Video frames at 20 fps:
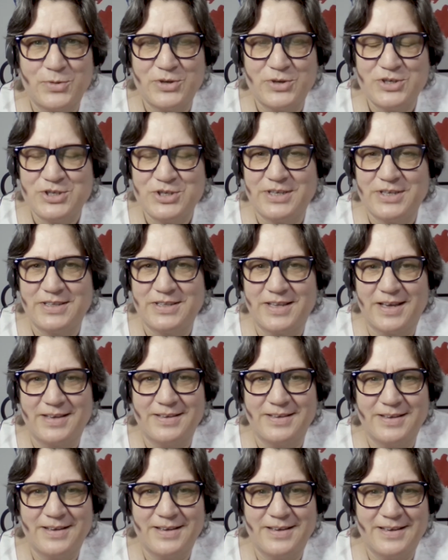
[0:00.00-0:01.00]
Appreciate that.
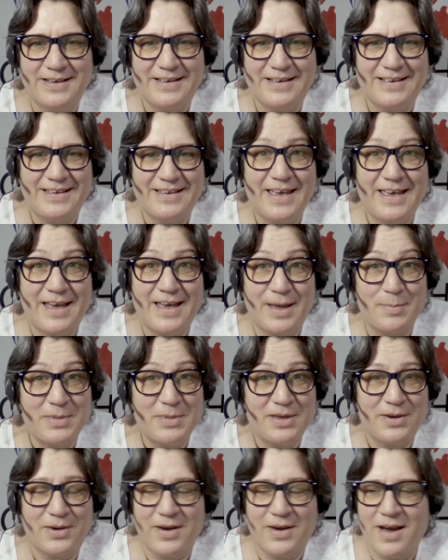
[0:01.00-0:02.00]
Yeah, I'm
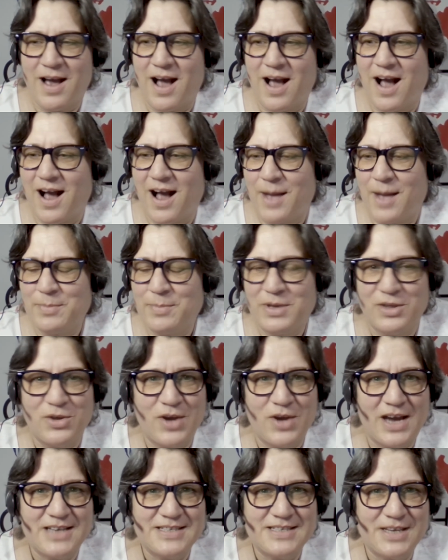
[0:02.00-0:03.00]
here. Can you
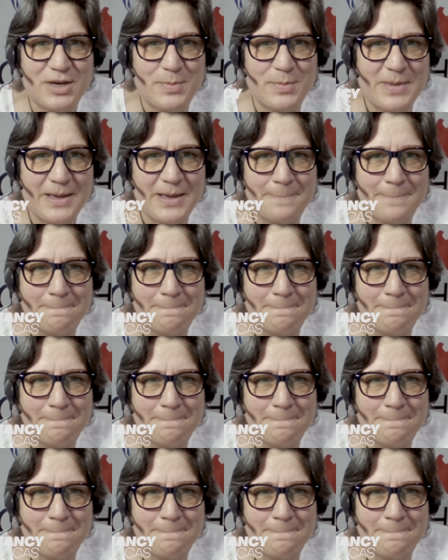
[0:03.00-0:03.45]
guys hear me?